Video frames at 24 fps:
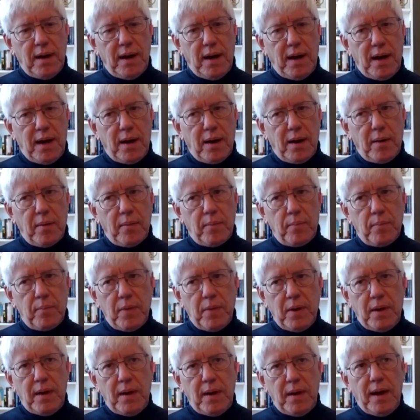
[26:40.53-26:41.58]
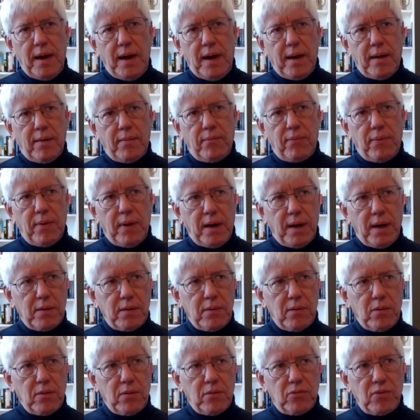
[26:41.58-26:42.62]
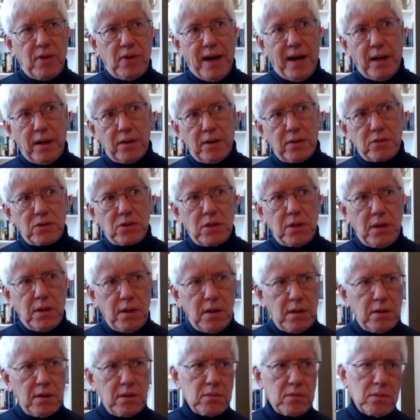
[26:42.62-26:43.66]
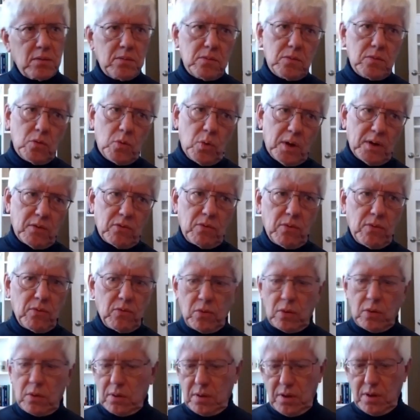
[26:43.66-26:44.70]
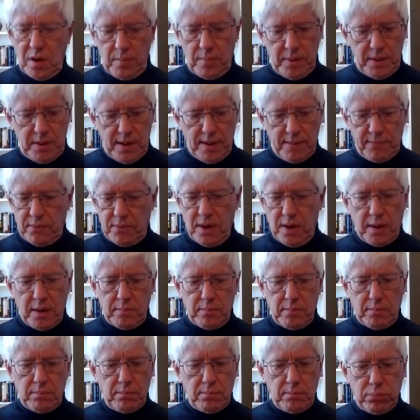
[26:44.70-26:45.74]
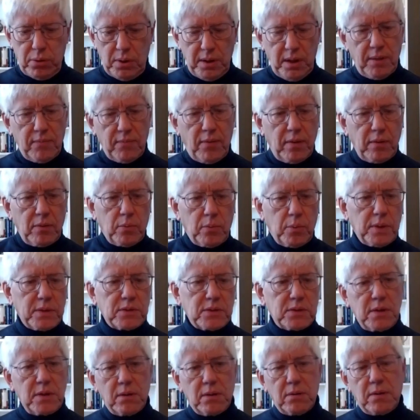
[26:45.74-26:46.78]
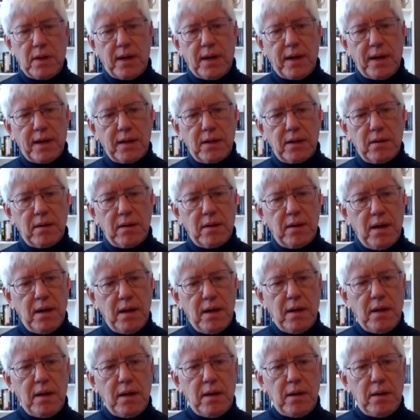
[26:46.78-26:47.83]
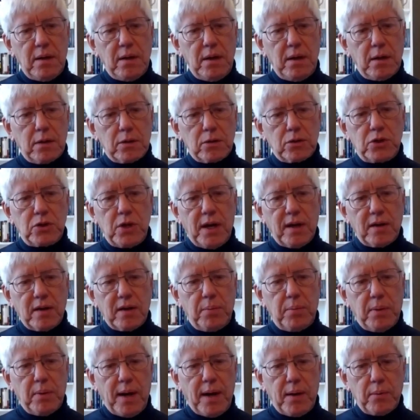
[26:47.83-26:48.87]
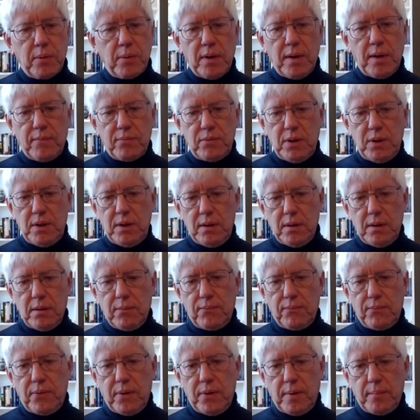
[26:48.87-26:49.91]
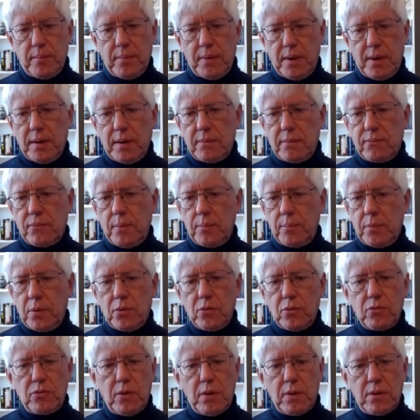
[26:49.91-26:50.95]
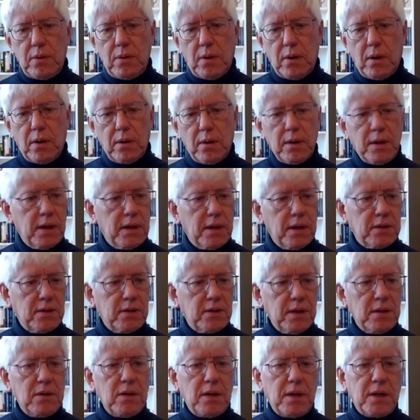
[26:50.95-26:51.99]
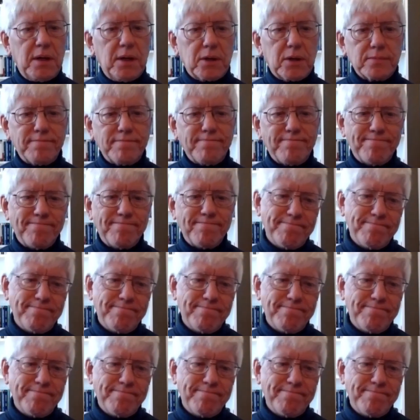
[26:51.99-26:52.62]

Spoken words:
have silence in questions that are coming, I've got plenty of other ones here that I can interject, but I would love to hear from those that are attending here.